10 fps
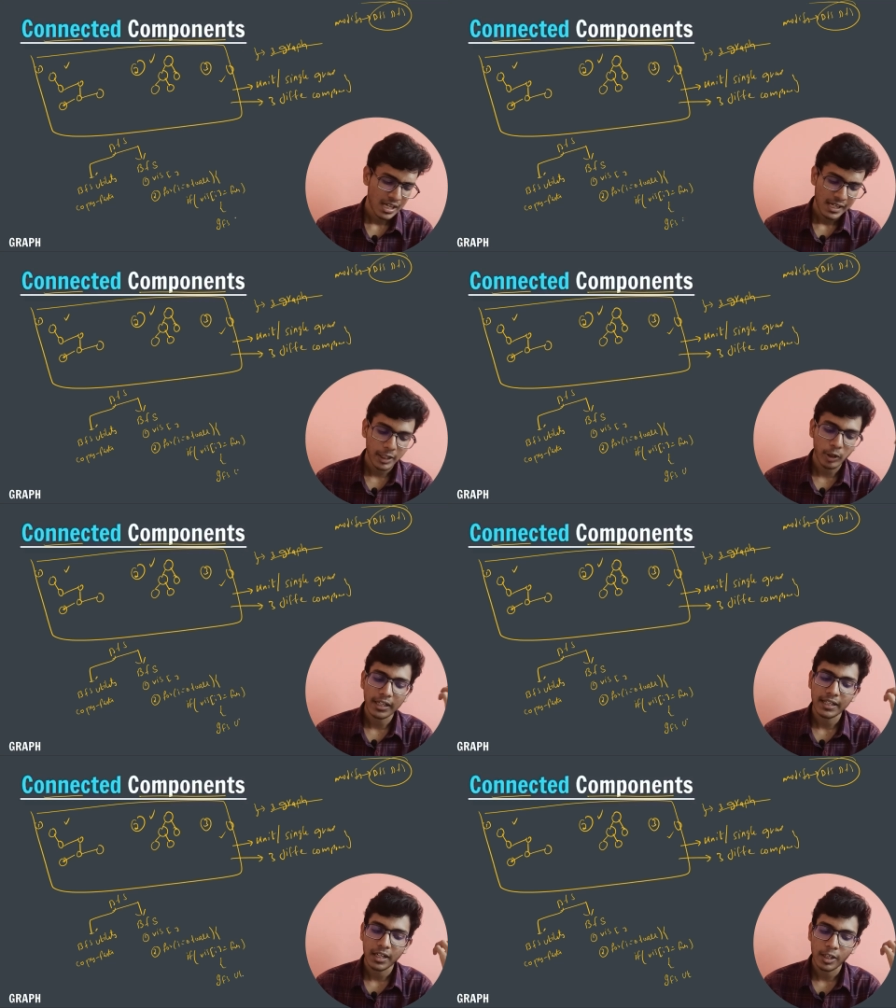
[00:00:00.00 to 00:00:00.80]

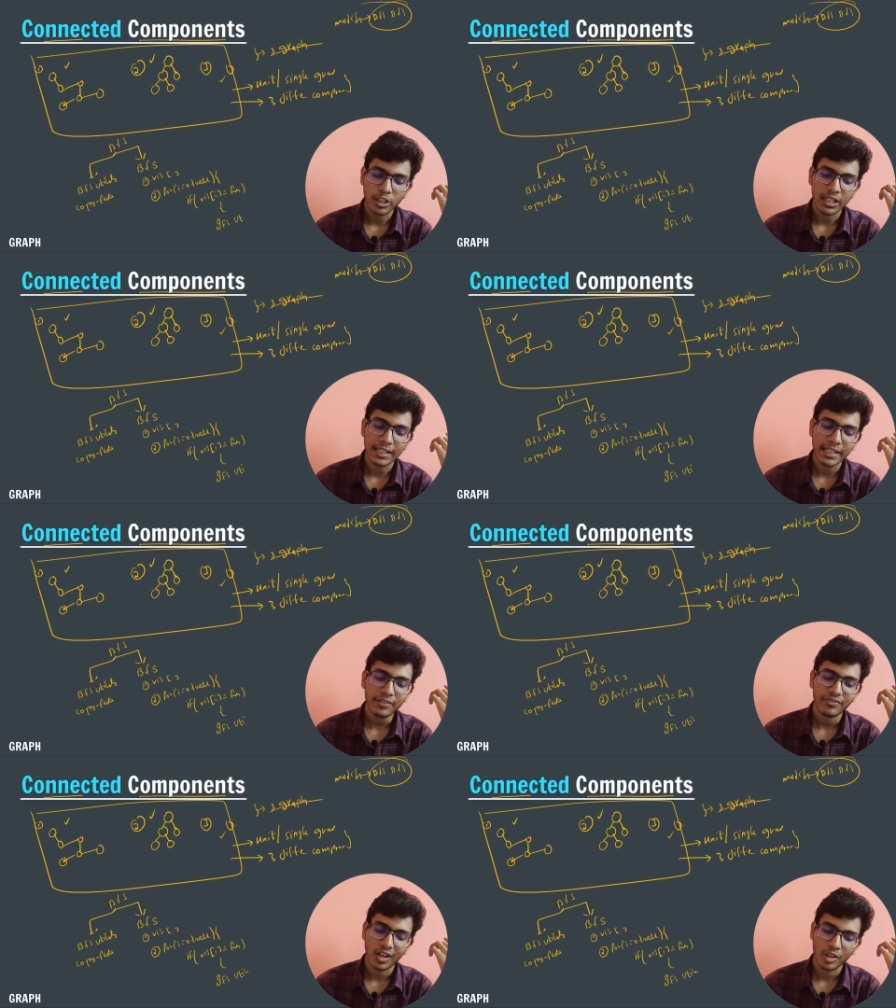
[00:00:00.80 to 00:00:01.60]
utility
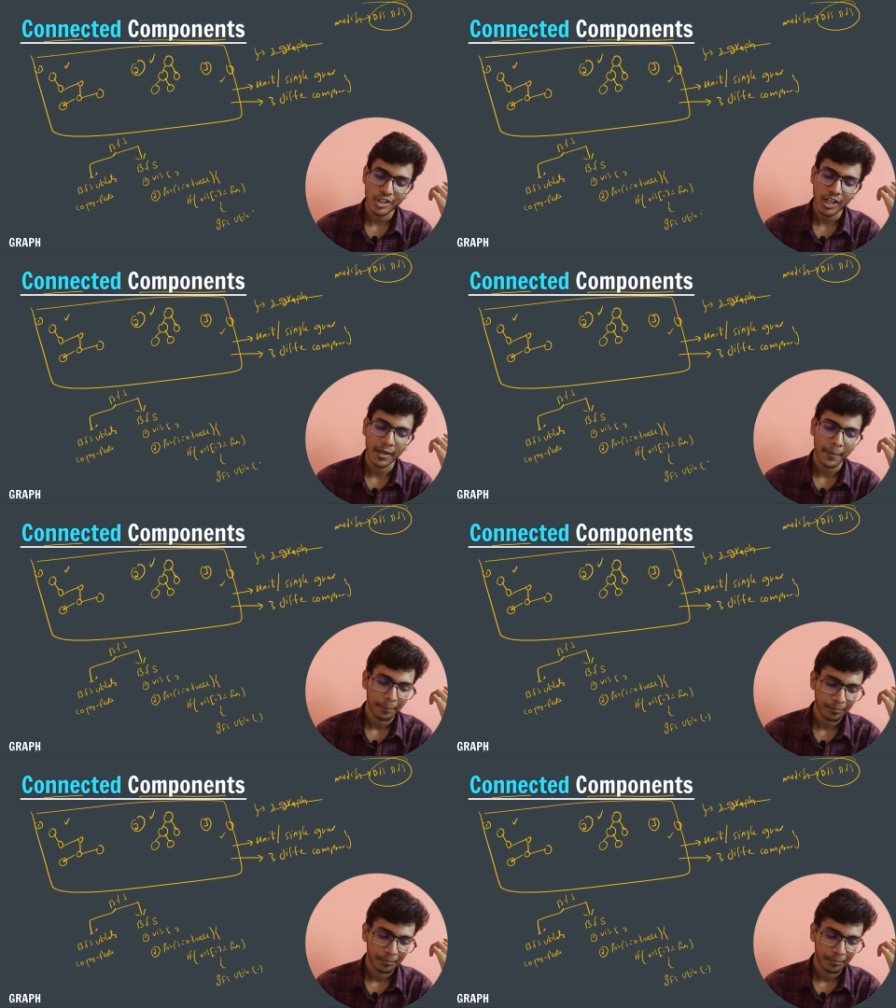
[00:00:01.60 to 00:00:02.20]
function.